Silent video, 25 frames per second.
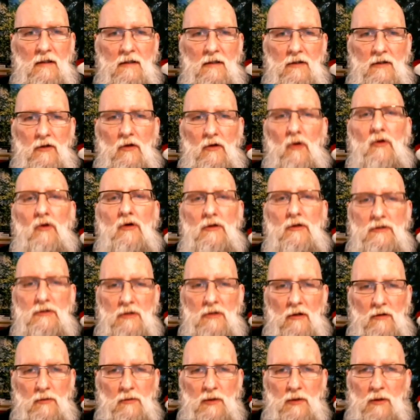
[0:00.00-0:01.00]
you're no good to
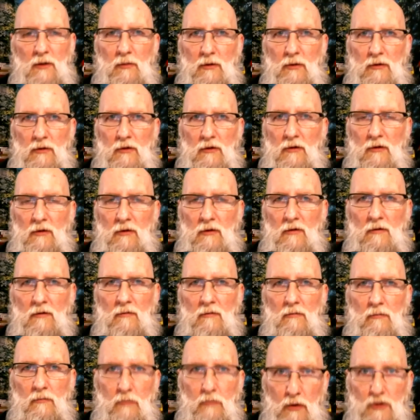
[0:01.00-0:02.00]
all the people you're
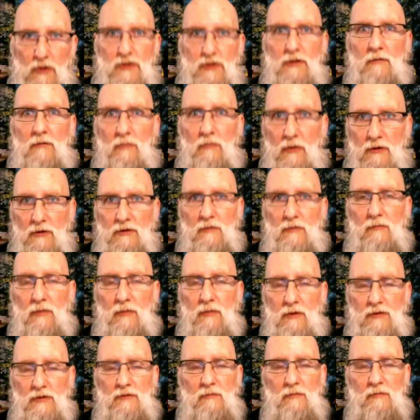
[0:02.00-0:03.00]
push
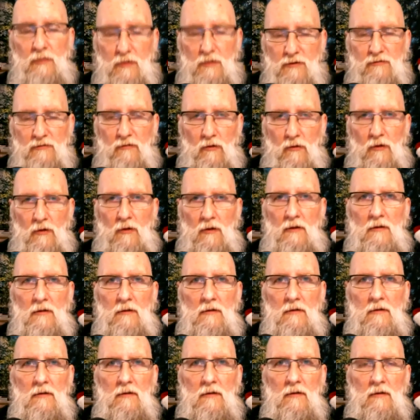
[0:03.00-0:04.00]
for.
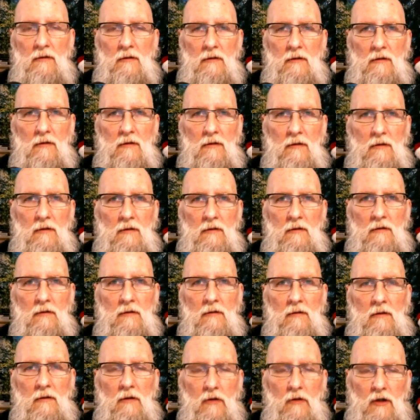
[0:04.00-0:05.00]

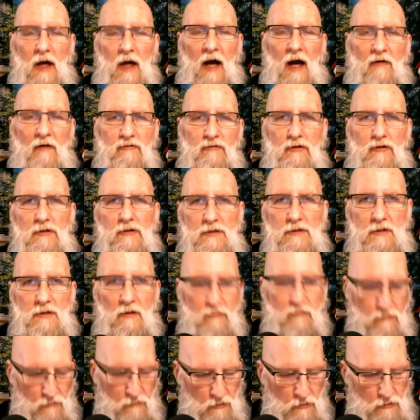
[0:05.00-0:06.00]
Look after
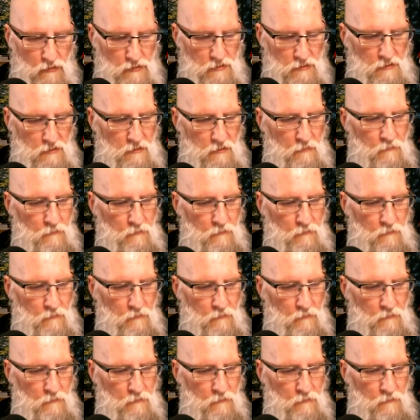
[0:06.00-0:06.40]
yourself first.